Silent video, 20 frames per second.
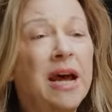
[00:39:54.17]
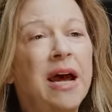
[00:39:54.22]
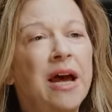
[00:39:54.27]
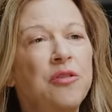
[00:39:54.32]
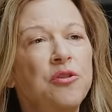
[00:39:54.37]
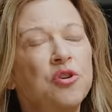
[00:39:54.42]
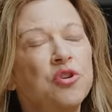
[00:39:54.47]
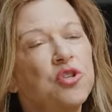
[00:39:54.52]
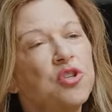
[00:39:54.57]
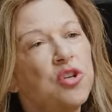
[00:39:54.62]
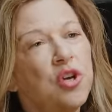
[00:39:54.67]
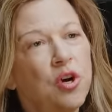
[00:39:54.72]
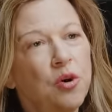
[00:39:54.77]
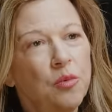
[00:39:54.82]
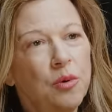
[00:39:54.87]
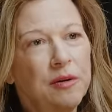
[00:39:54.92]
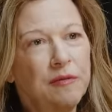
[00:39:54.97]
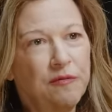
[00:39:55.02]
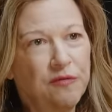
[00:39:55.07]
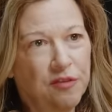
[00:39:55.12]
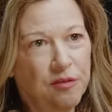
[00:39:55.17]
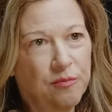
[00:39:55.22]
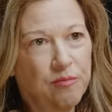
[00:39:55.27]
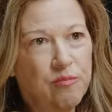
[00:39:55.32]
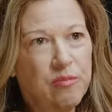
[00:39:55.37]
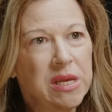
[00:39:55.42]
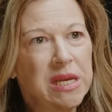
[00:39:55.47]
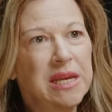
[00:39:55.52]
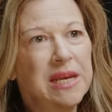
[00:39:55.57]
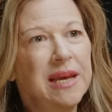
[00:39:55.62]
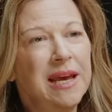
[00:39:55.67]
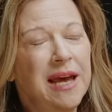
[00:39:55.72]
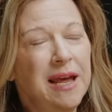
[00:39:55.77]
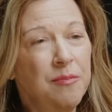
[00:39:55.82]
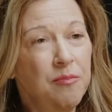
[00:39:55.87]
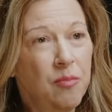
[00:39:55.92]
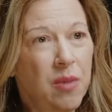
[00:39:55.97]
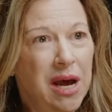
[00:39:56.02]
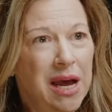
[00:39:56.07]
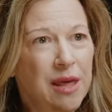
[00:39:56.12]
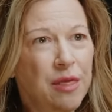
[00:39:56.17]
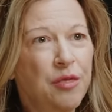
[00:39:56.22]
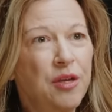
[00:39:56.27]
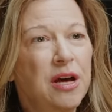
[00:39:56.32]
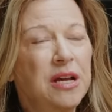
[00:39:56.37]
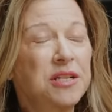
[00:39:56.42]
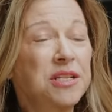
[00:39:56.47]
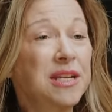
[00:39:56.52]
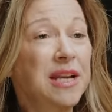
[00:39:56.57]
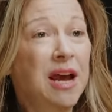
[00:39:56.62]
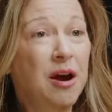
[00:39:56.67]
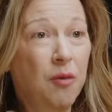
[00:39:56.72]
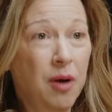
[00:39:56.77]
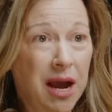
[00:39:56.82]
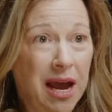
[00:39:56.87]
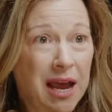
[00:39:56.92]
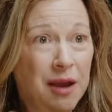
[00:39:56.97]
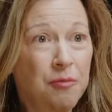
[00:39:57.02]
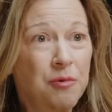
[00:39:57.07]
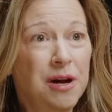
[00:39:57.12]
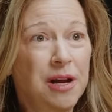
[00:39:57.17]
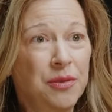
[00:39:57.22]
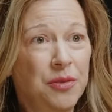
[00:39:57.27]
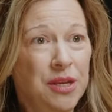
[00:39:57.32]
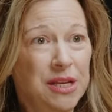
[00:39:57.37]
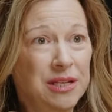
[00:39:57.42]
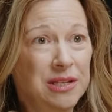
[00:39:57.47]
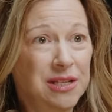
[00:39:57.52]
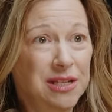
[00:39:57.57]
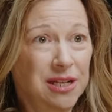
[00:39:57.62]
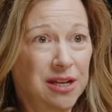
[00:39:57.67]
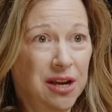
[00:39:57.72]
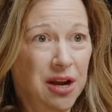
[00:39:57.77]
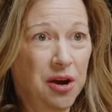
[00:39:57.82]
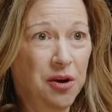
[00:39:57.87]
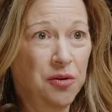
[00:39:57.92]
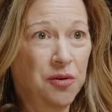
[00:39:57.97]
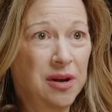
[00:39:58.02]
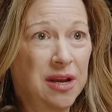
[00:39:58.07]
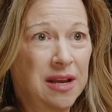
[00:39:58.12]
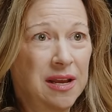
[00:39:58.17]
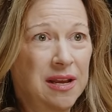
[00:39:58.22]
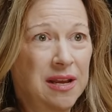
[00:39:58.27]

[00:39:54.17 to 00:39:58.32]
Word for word: And there's no room for me and my thoughts and how I want things to go.